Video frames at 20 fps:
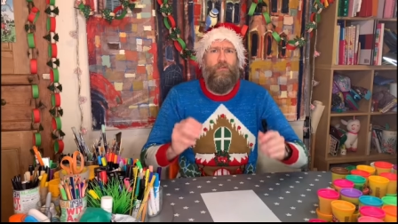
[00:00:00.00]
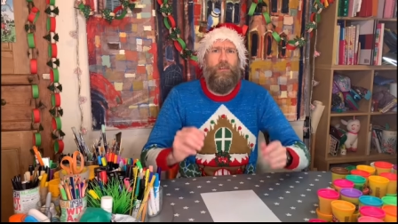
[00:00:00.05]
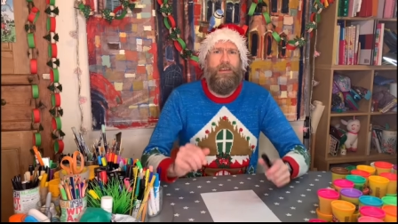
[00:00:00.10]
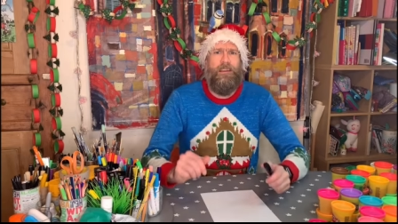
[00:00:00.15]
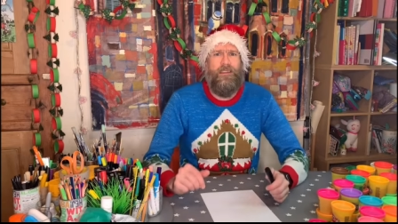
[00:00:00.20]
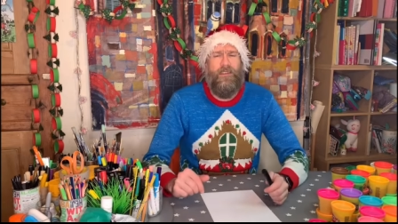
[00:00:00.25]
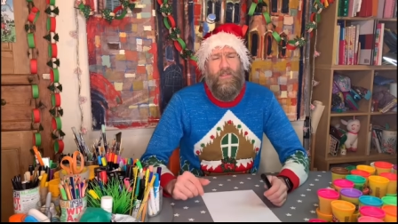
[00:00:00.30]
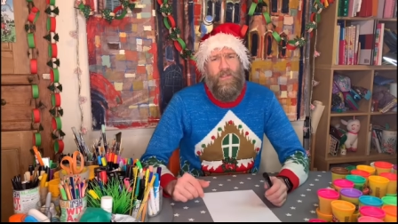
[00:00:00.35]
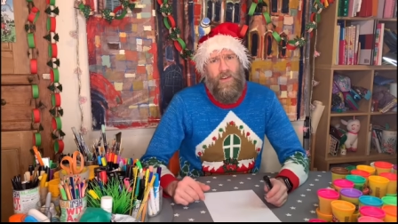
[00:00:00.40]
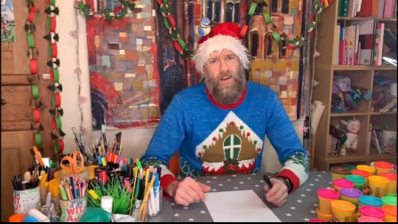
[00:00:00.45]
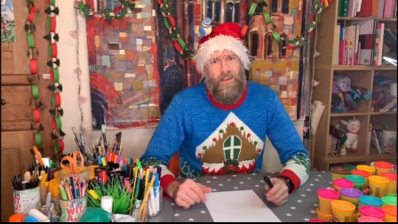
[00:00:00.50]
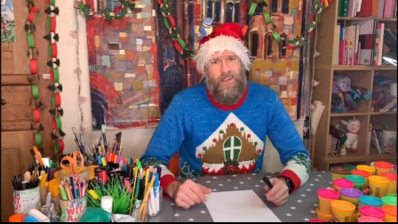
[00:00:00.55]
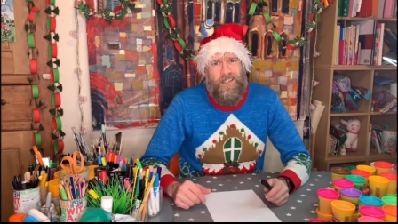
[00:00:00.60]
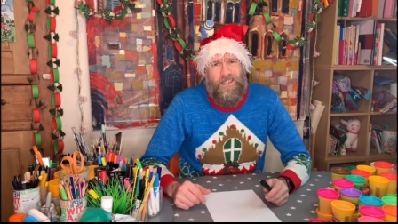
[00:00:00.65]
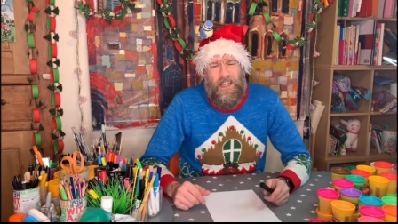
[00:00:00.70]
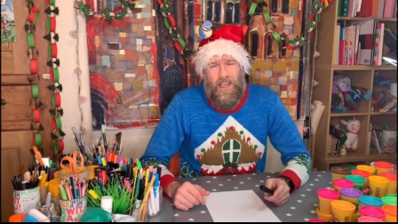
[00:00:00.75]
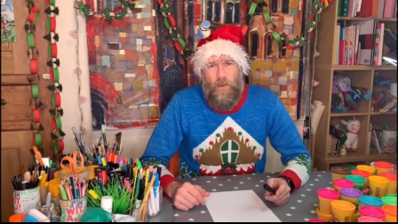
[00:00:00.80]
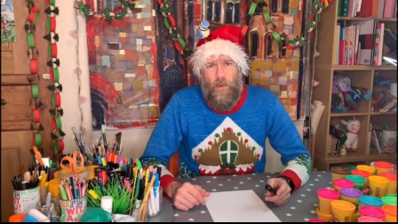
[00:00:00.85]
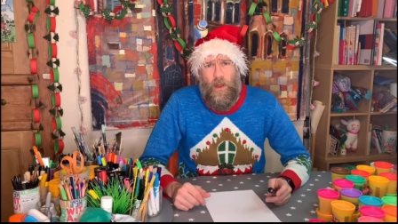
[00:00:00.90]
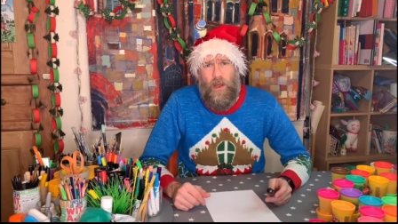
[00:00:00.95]
the first
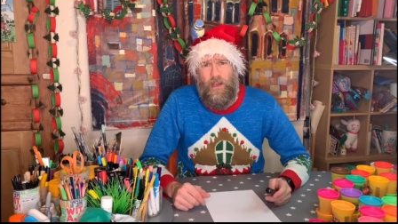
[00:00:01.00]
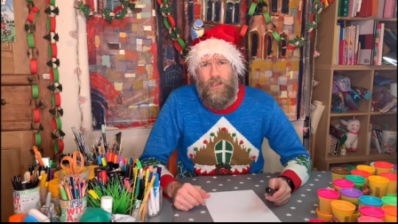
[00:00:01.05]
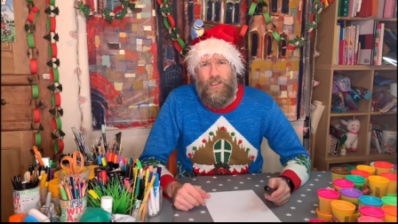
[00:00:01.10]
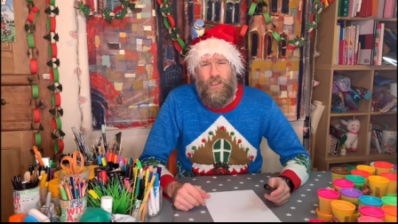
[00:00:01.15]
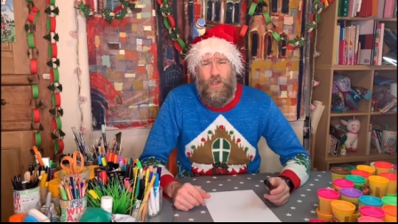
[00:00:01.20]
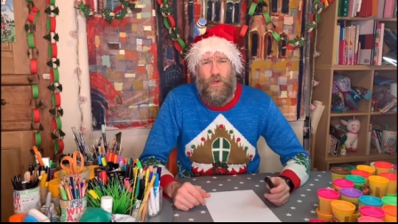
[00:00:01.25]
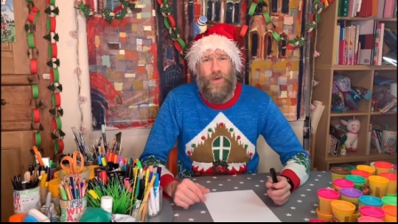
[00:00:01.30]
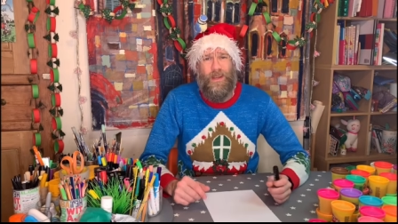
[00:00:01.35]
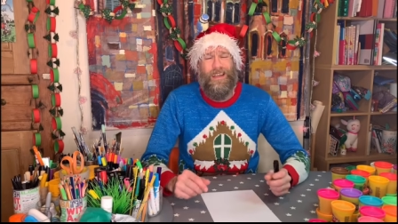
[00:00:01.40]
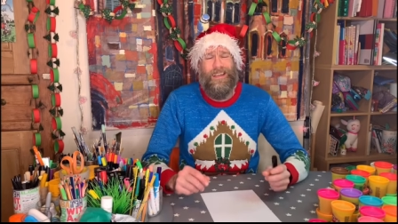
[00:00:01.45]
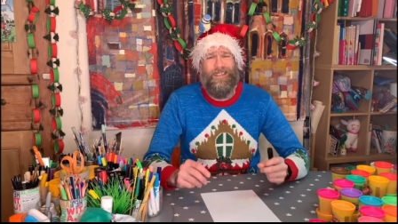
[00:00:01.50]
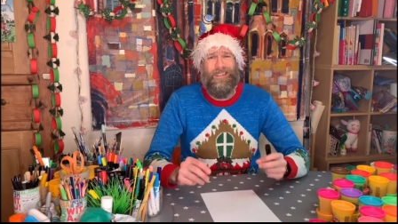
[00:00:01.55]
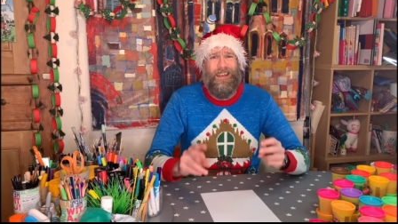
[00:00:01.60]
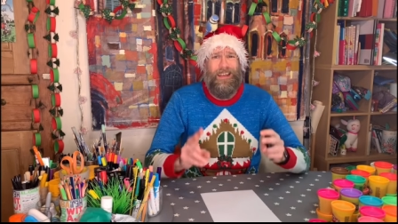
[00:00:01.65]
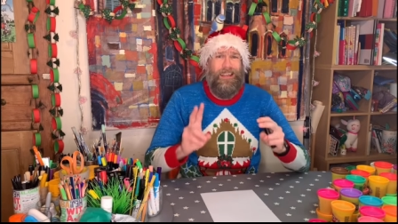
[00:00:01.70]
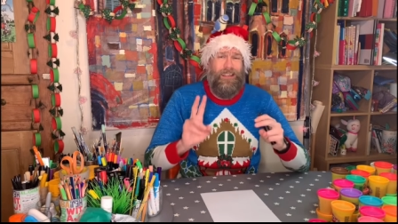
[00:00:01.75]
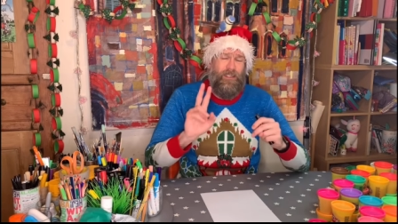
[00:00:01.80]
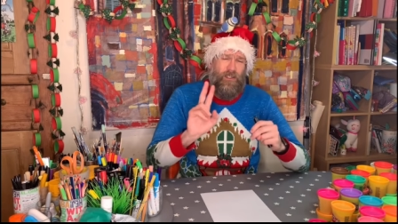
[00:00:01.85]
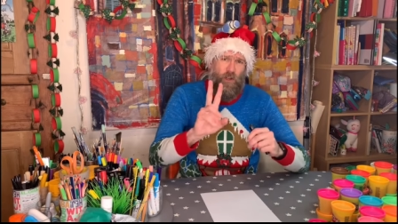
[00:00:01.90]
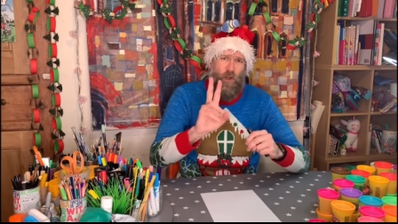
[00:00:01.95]
thing we're going to do is
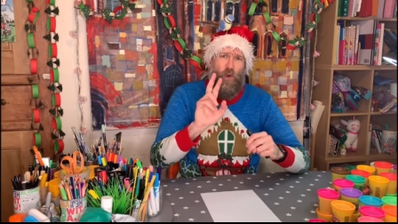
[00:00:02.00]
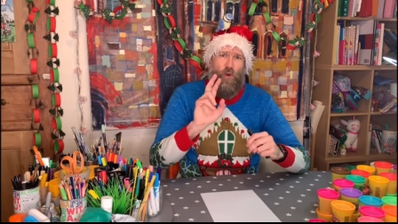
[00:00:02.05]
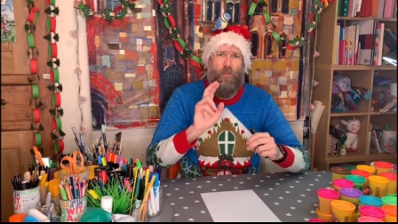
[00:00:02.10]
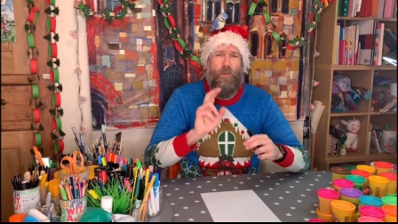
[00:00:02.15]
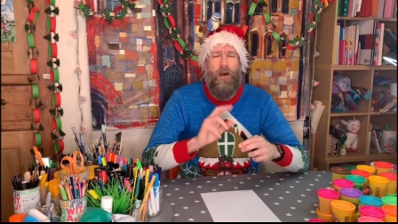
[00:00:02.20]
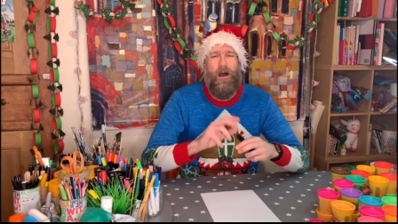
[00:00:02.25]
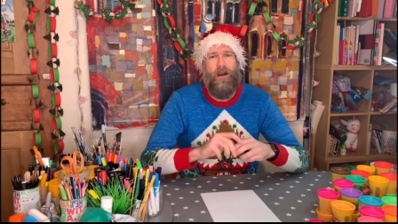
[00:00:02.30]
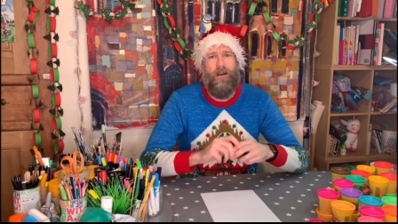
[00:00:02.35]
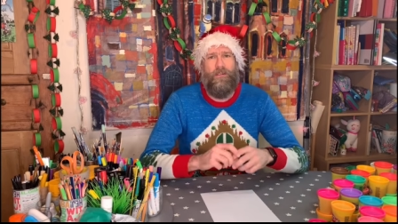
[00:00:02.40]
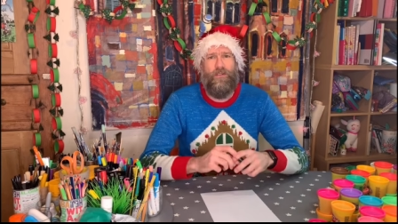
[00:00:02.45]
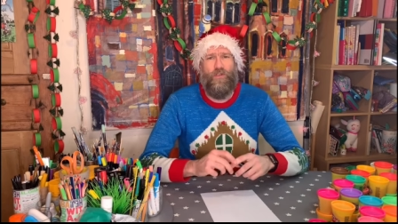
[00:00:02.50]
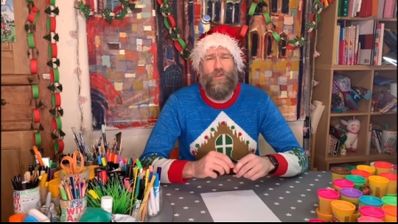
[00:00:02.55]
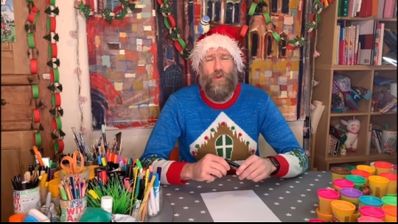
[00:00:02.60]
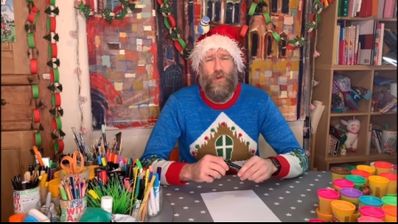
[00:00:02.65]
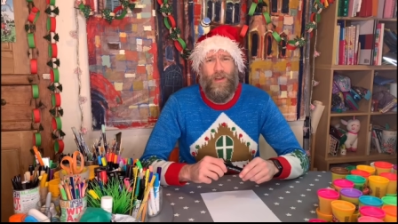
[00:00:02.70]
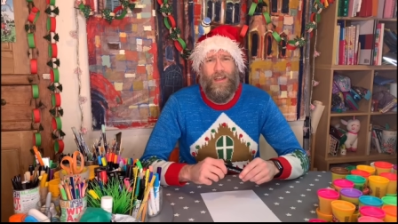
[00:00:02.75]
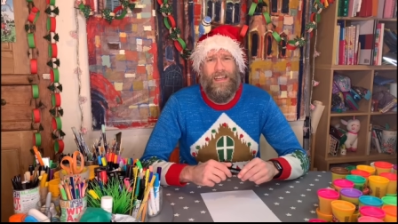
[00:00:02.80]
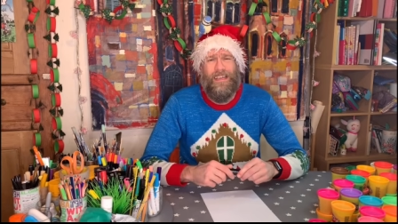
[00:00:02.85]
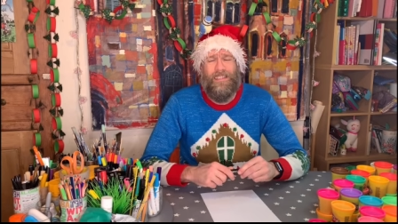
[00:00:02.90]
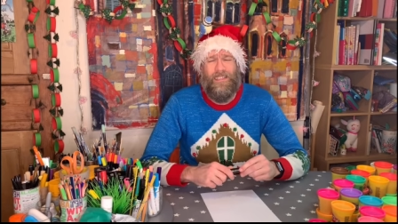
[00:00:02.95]
a two-part
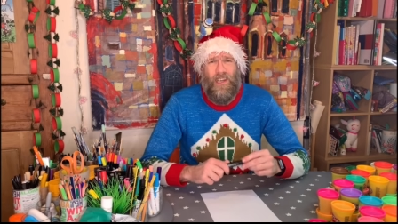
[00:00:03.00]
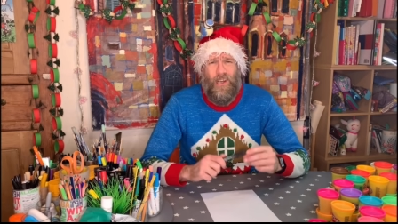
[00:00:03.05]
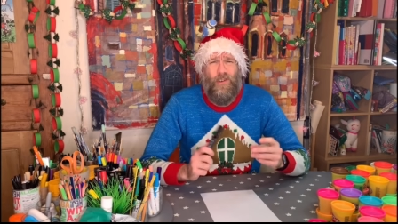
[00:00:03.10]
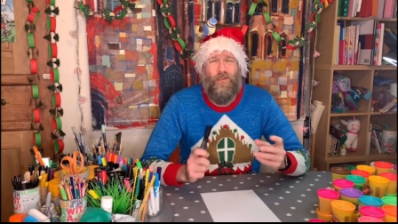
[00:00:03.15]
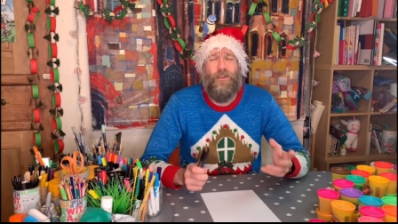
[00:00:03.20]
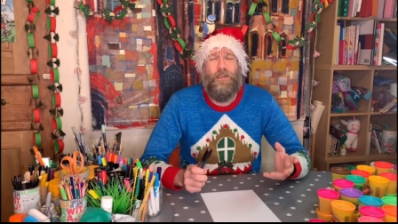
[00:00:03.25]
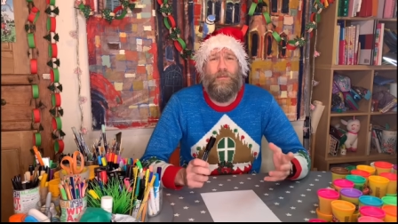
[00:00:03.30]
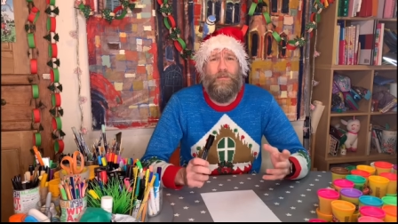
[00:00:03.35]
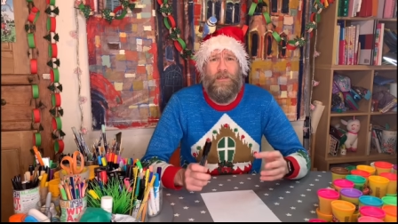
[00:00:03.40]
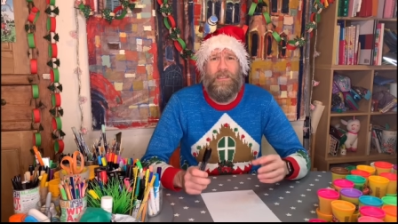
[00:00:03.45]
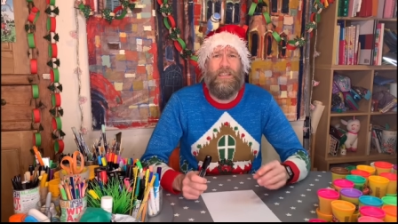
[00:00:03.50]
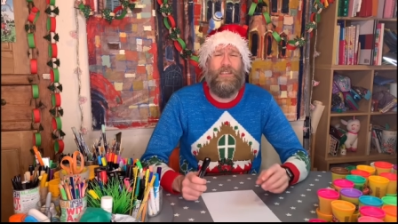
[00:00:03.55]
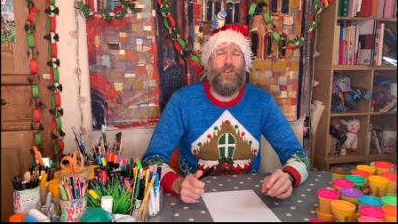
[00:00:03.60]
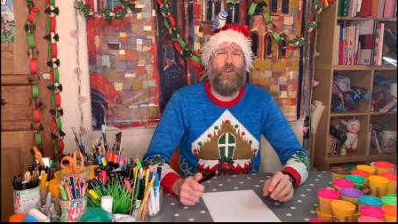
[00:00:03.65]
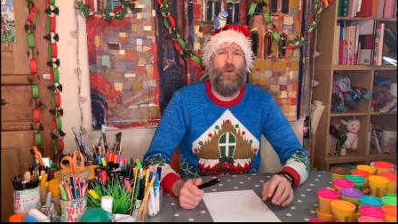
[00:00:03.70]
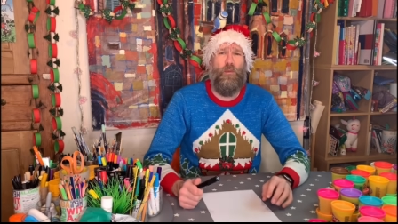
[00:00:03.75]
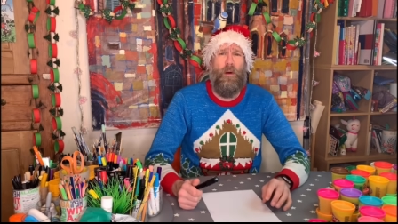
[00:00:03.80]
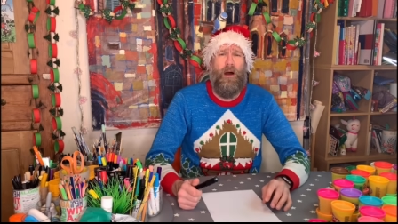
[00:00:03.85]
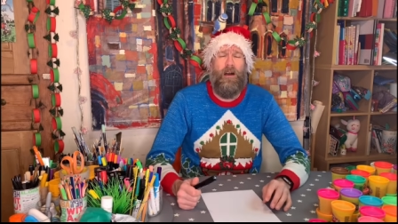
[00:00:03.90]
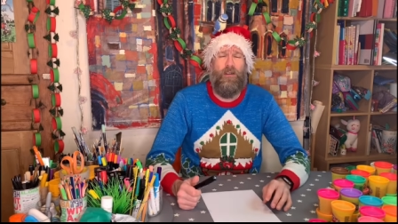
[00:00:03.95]
drawing. It's a Christmassy
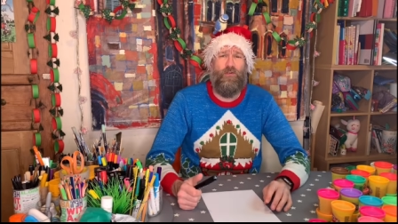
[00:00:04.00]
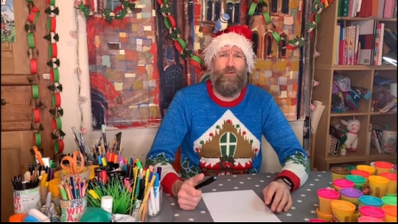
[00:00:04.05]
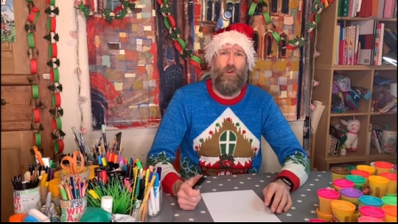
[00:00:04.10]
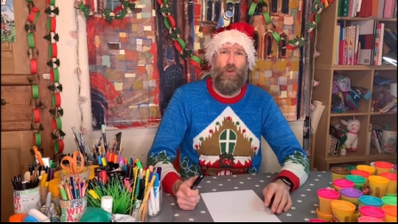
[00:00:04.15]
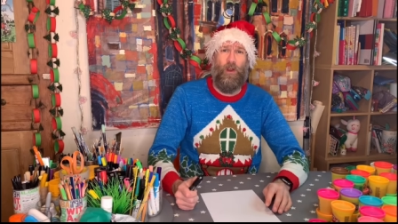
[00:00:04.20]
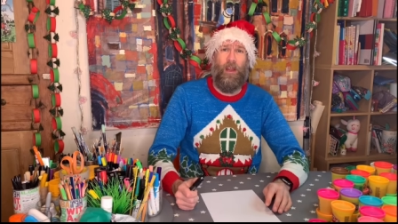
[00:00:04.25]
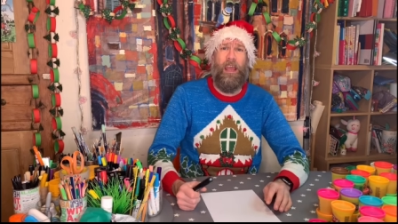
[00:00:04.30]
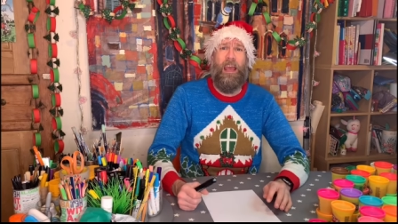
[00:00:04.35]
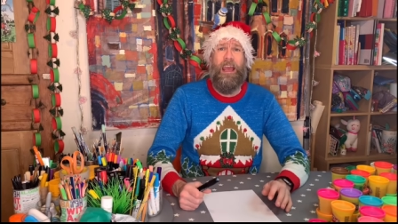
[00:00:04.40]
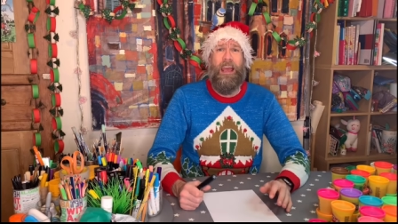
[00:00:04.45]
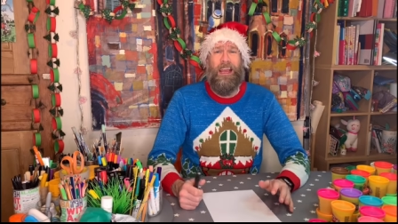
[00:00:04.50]
two-part drawing.